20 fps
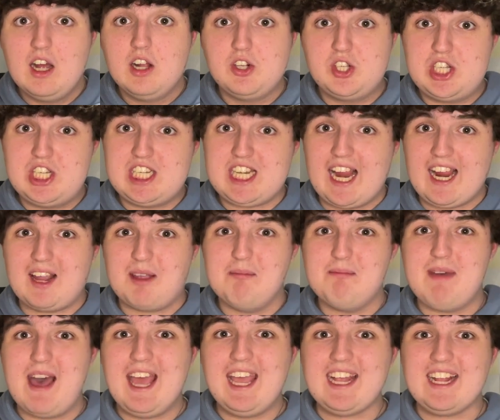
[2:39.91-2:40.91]

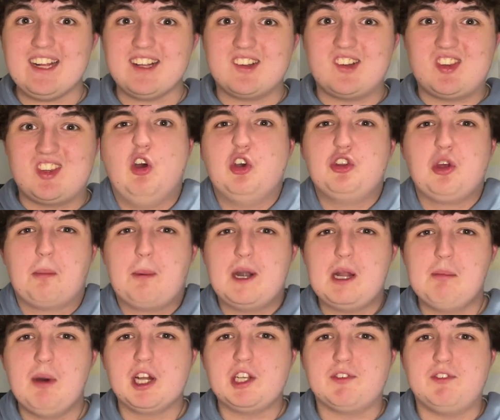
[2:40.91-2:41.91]
Checkmate! Those are pretty
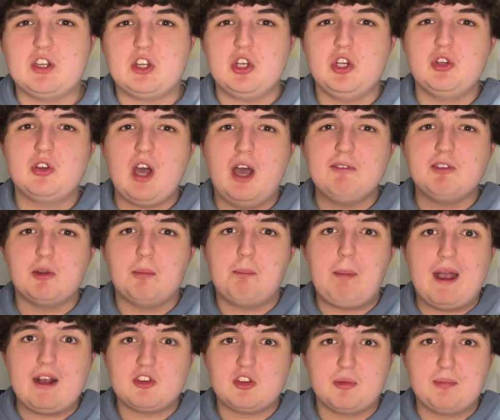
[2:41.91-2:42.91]
much the two types of
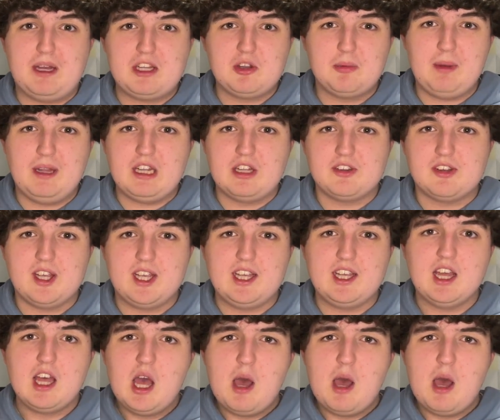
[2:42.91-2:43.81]
backwards compatibility.